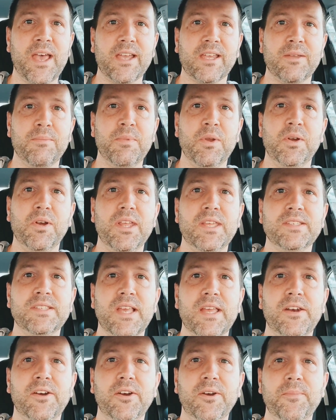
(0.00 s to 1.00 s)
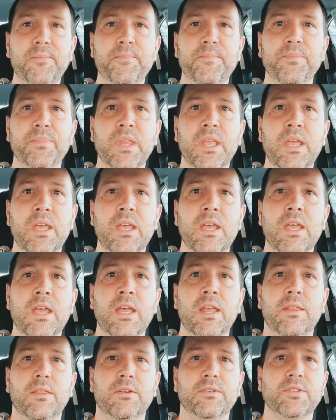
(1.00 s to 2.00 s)
community center.
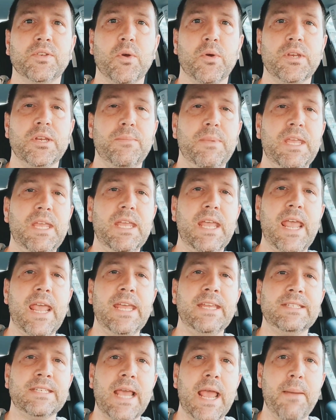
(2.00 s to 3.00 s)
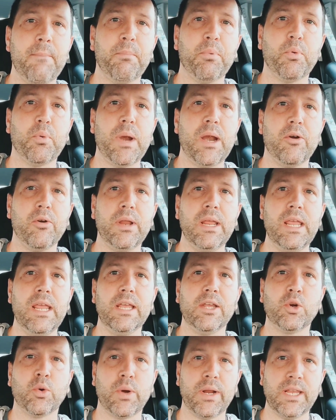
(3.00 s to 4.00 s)
There's going to be a temporary
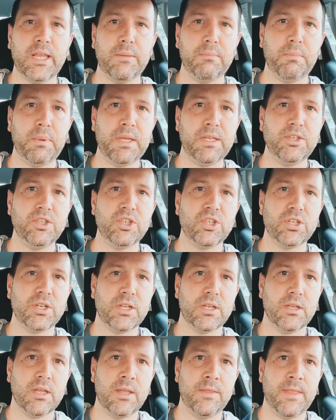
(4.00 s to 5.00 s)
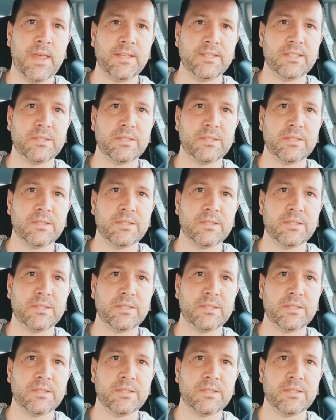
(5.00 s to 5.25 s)
cricket pitch, and that's